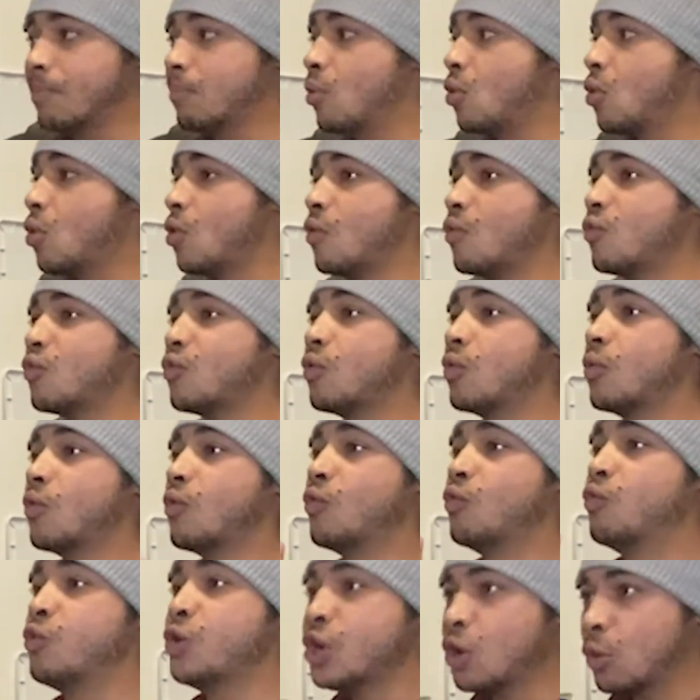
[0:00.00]
more
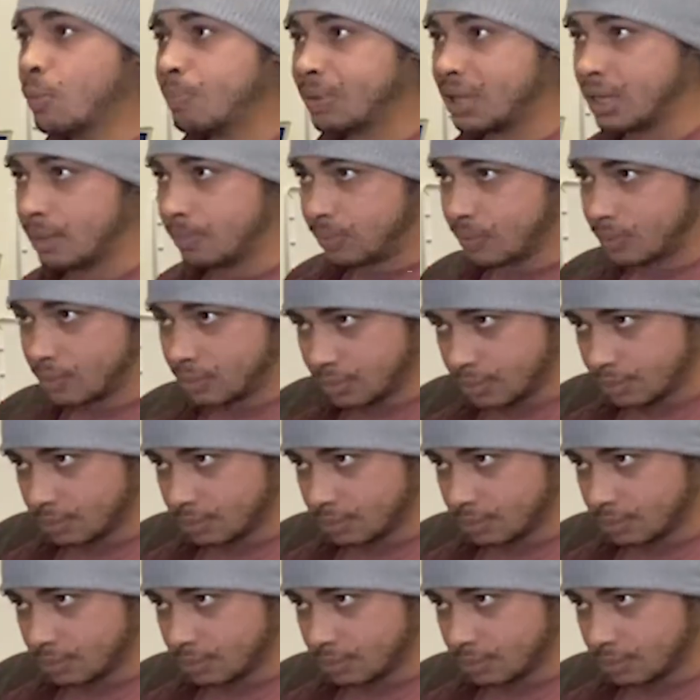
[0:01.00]
real people.